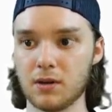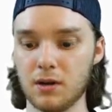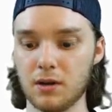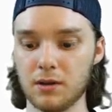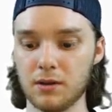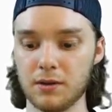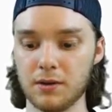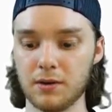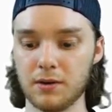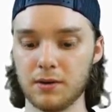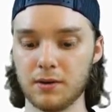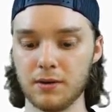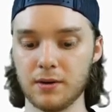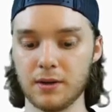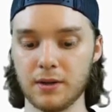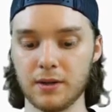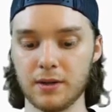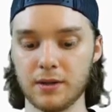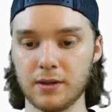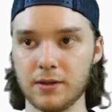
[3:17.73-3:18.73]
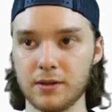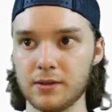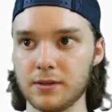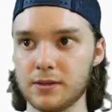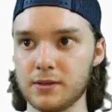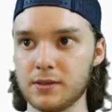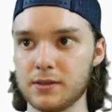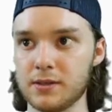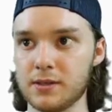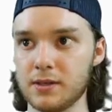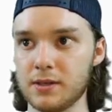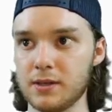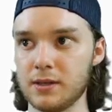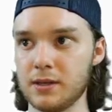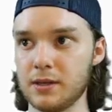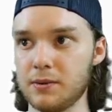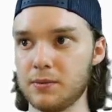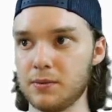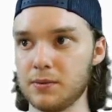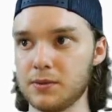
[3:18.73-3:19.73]
color is
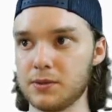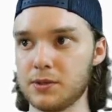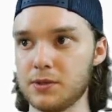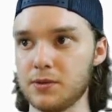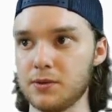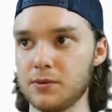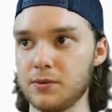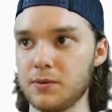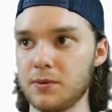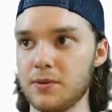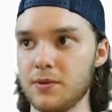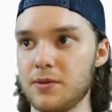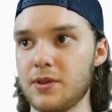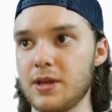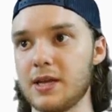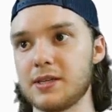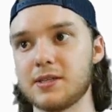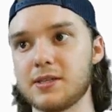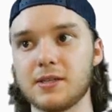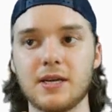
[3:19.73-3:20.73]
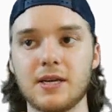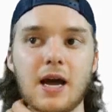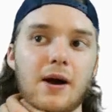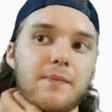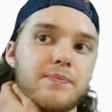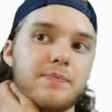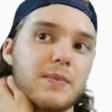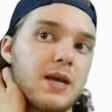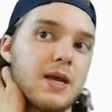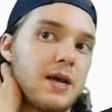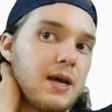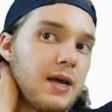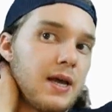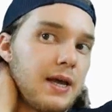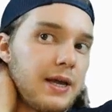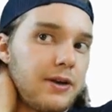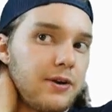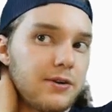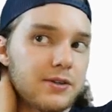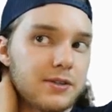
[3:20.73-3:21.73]
equal to this. Now,
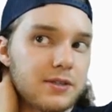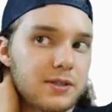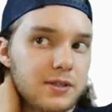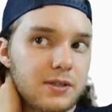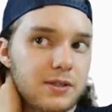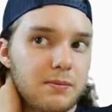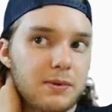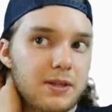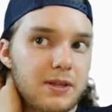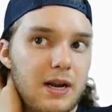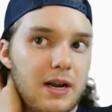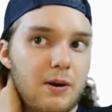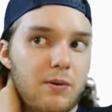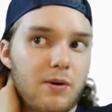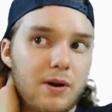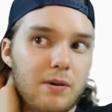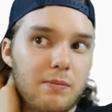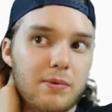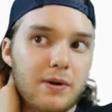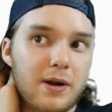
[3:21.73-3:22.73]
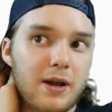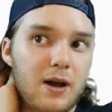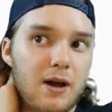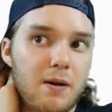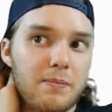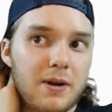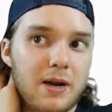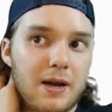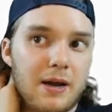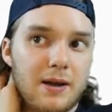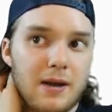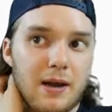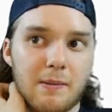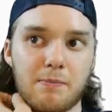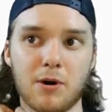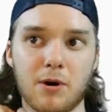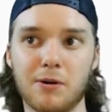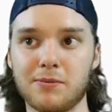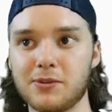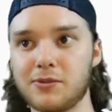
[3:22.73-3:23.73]
here's something that I want to bring up, and
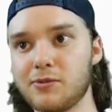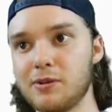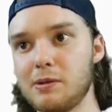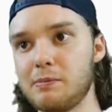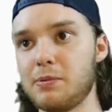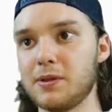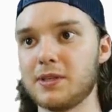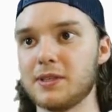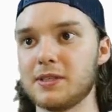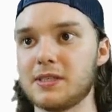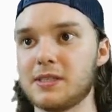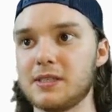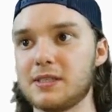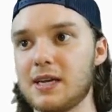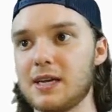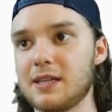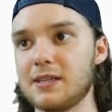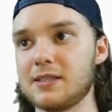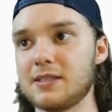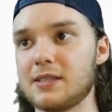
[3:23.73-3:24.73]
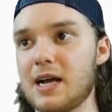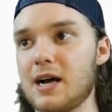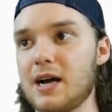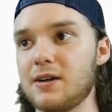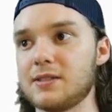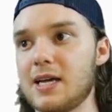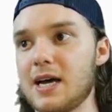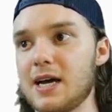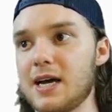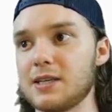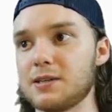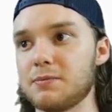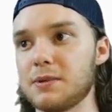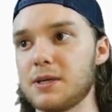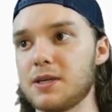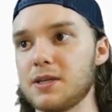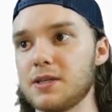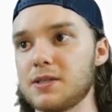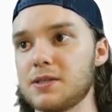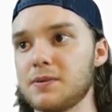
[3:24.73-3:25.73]
I purposely put this inside the style tags,
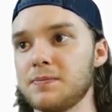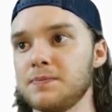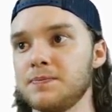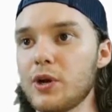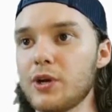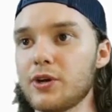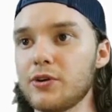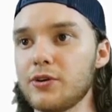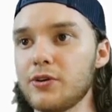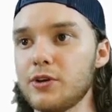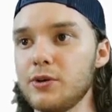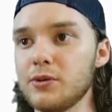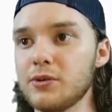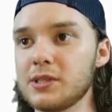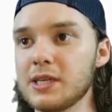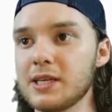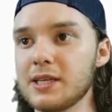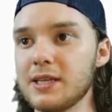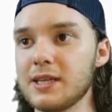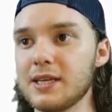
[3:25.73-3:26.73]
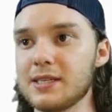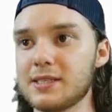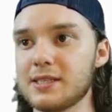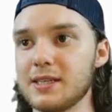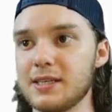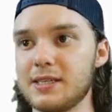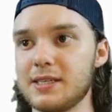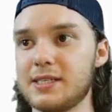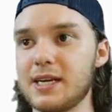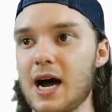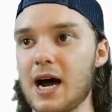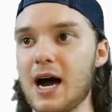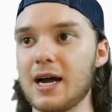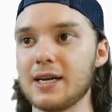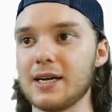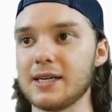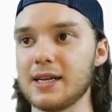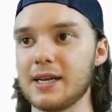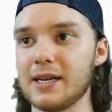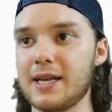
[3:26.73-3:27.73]
because when you're using this
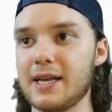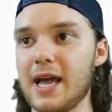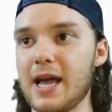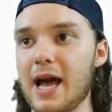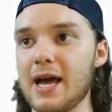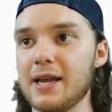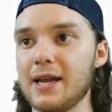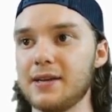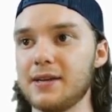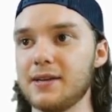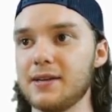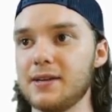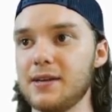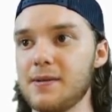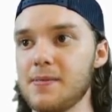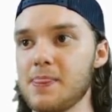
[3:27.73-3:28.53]
.get